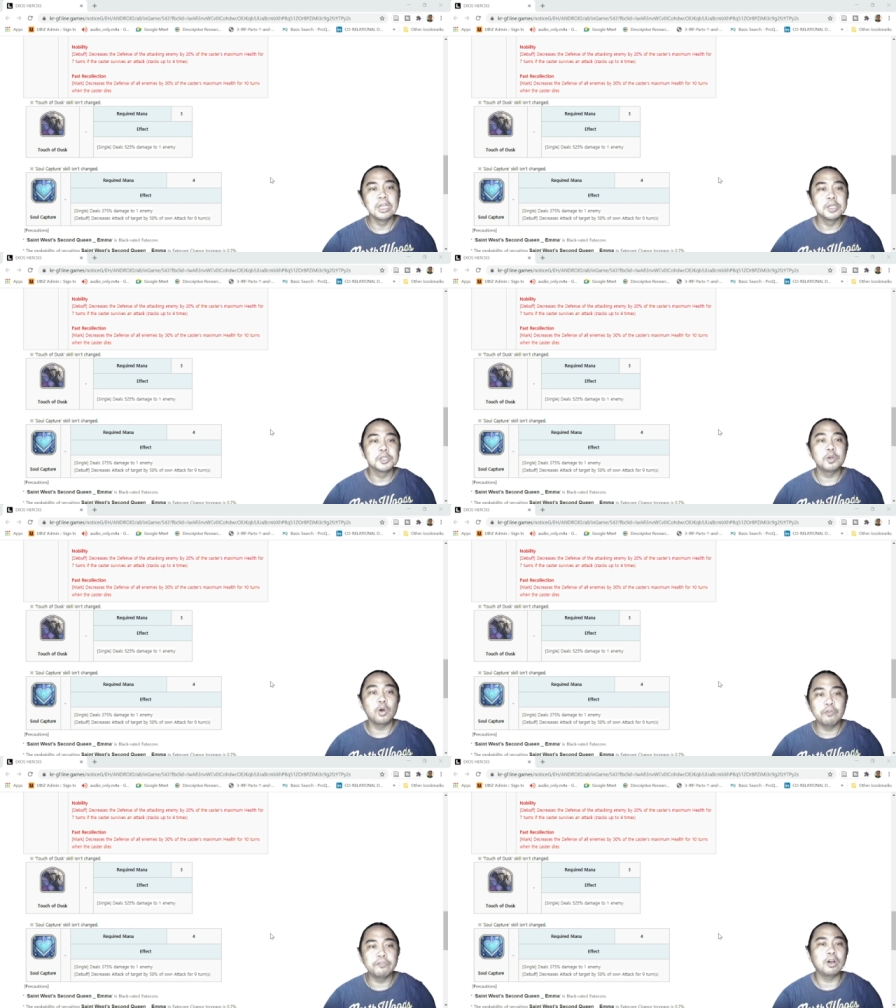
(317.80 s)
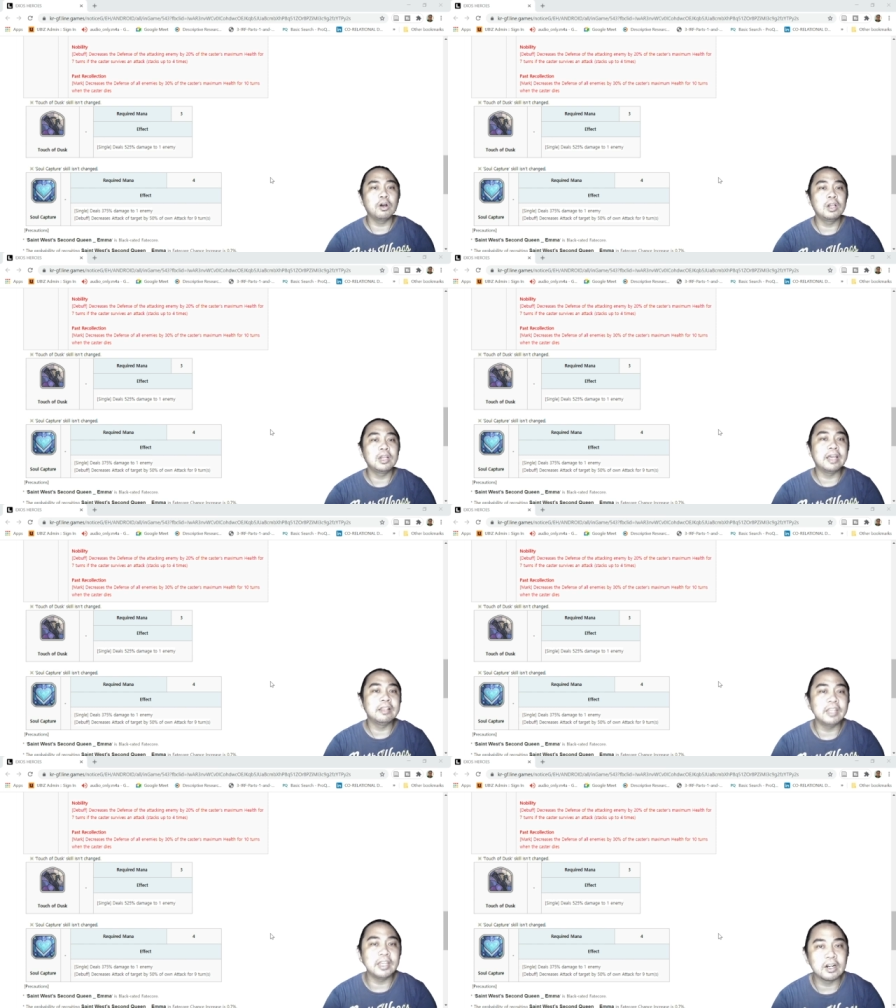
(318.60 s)
So overall, I
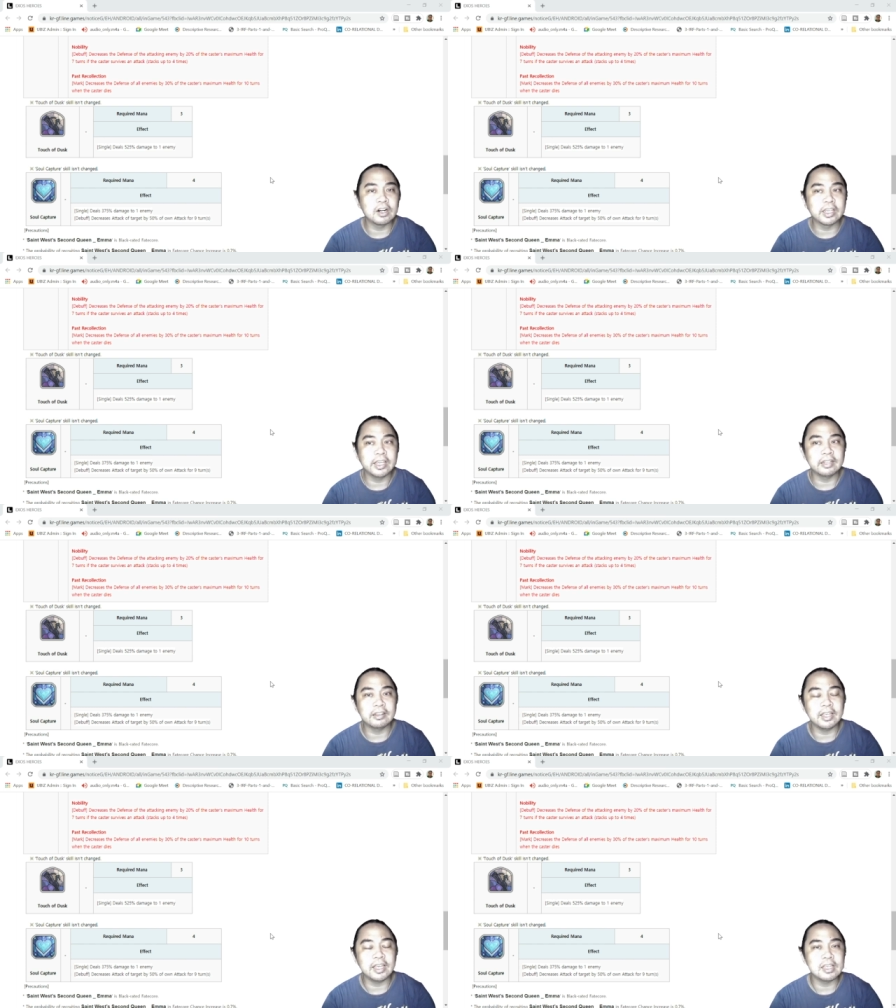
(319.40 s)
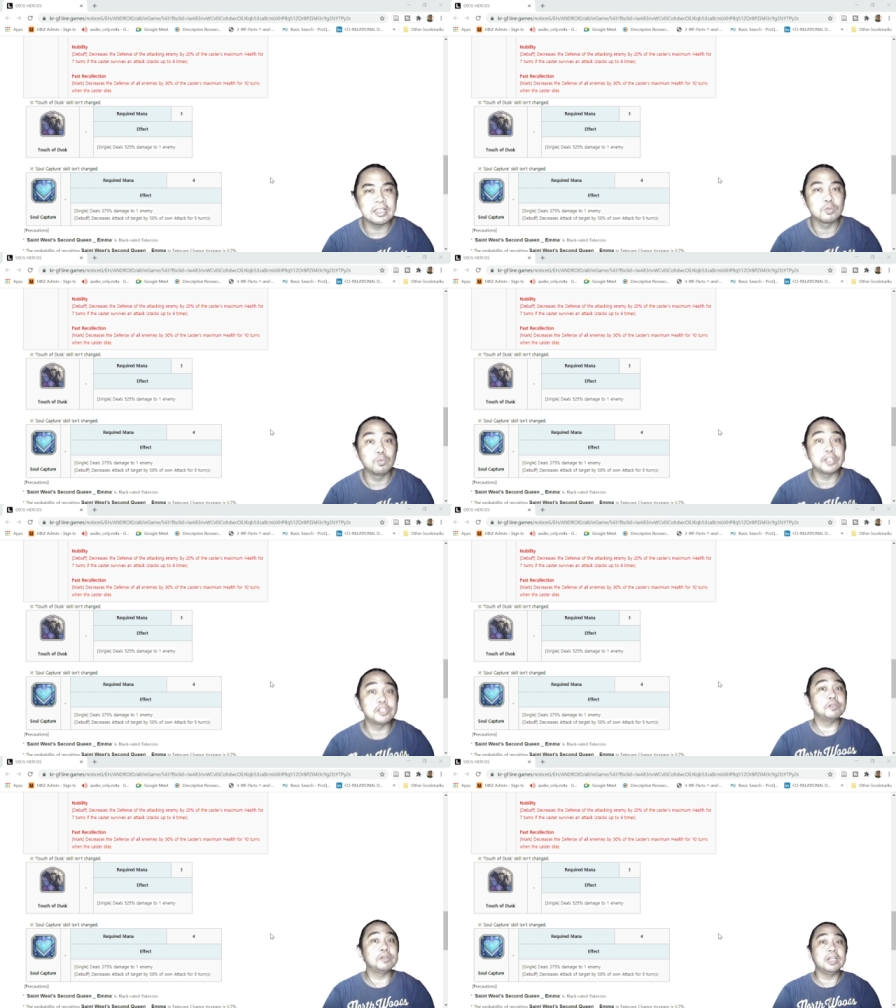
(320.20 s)
think her kit is what
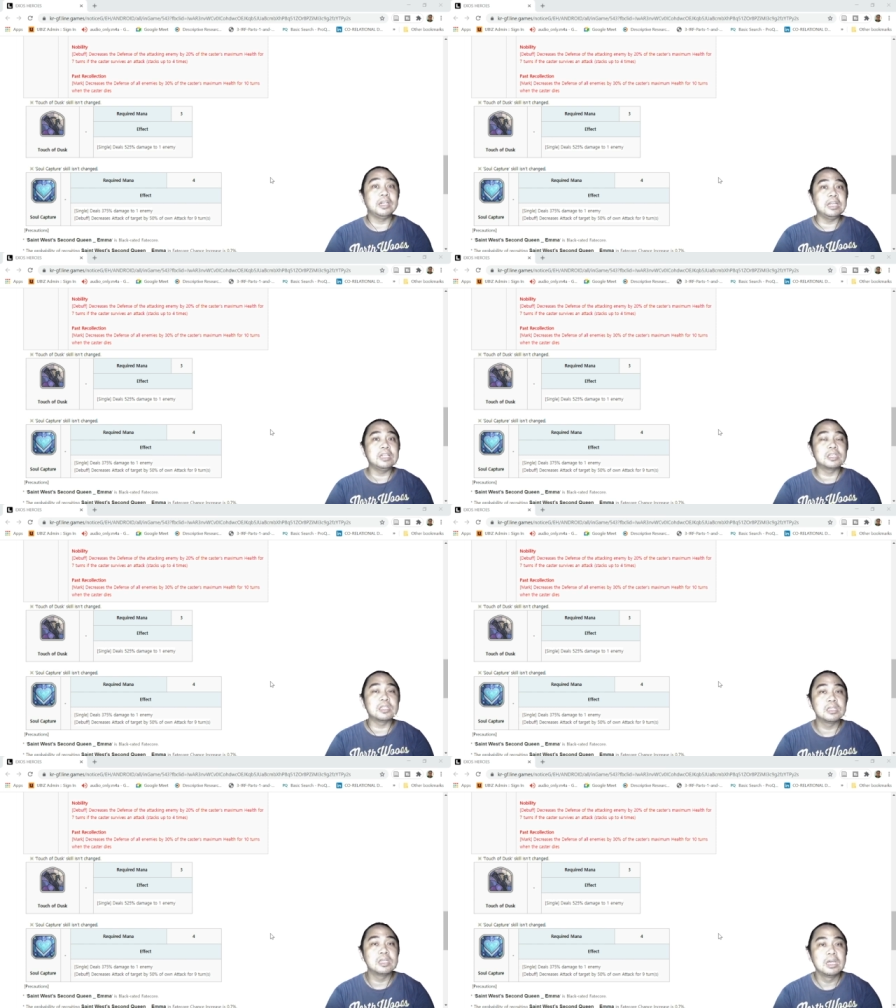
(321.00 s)
she really needs.